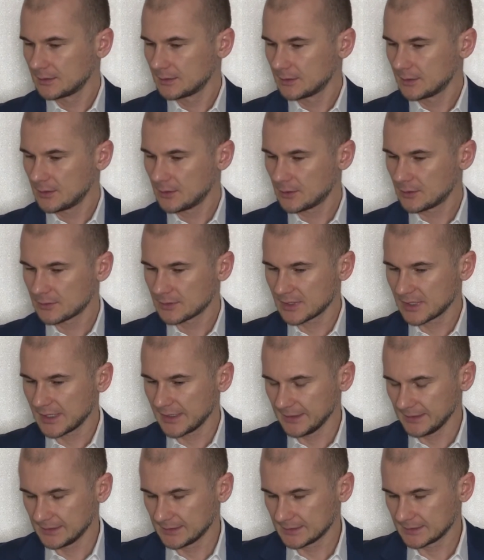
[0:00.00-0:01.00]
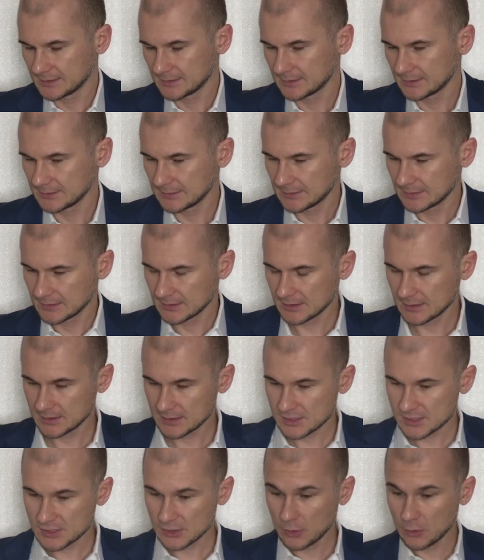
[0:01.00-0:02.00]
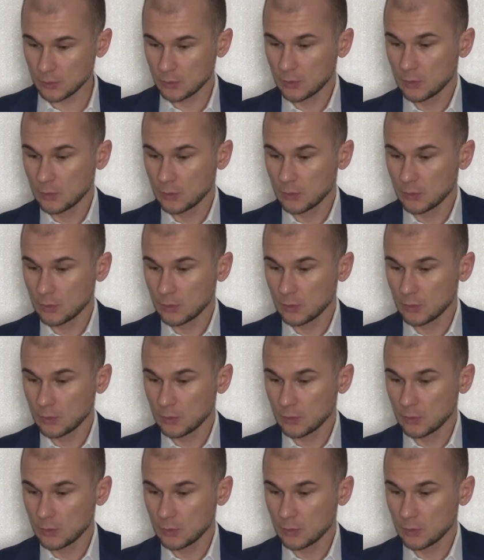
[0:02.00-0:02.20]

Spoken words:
All right. So,